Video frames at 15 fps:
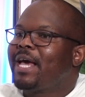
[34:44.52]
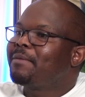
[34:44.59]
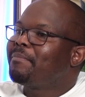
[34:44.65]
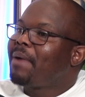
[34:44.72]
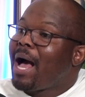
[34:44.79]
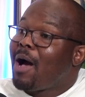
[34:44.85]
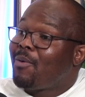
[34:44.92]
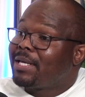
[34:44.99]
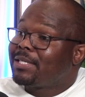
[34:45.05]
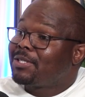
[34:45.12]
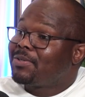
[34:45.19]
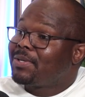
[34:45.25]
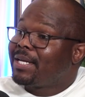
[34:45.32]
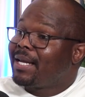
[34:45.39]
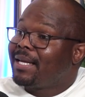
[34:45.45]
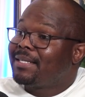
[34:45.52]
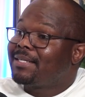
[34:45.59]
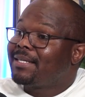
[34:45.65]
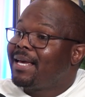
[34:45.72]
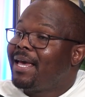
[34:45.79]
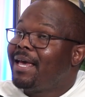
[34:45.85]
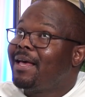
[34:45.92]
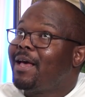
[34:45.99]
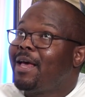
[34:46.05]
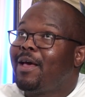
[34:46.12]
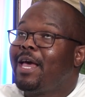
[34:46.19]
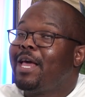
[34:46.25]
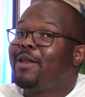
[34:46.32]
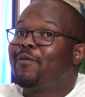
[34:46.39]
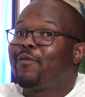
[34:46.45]
powers to create
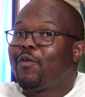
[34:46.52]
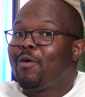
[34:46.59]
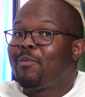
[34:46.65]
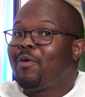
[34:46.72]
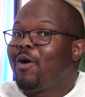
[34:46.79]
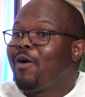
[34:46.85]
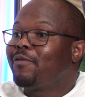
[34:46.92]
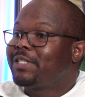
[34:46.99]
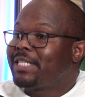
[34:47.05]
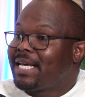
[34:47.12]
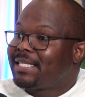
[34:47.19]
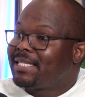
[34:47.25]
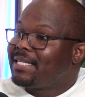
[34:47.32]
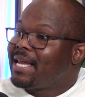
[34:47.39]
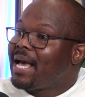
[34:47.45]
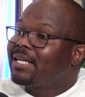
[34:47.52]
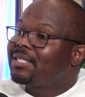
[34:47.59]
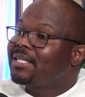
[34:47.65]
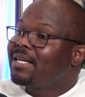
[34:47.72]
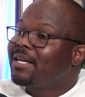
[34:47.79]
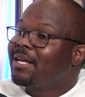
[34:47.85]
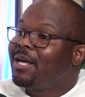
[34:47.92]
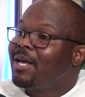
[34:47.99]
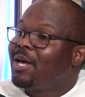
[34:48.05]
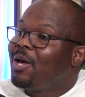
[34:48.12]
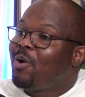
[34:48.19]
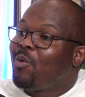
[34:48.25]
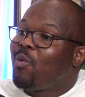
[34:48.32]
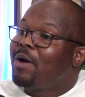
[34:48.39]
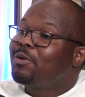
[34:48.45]
any form of tax deduction,
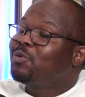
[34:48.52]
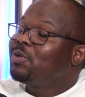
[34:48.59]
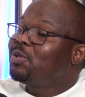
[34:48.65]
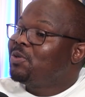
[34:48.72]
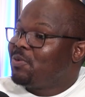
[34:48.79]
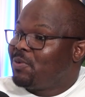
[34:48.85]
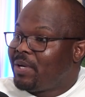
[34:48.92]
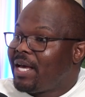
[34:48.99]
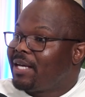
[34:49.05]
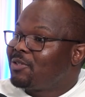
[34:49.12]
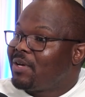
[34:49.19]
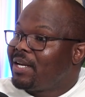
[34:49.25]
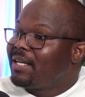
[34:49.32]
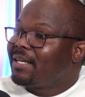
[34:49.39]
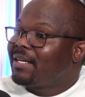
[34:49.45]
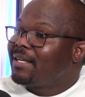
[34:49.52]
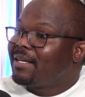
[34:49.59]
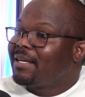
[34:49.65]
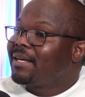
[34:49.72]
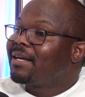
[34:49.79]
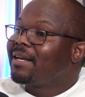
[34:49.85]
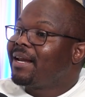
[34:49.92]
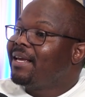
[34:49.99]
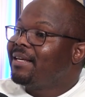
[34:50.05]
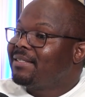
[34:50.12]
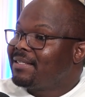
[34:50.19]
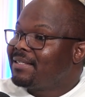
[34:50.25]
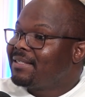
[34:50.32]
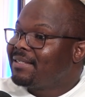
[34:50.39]
what would you actually create?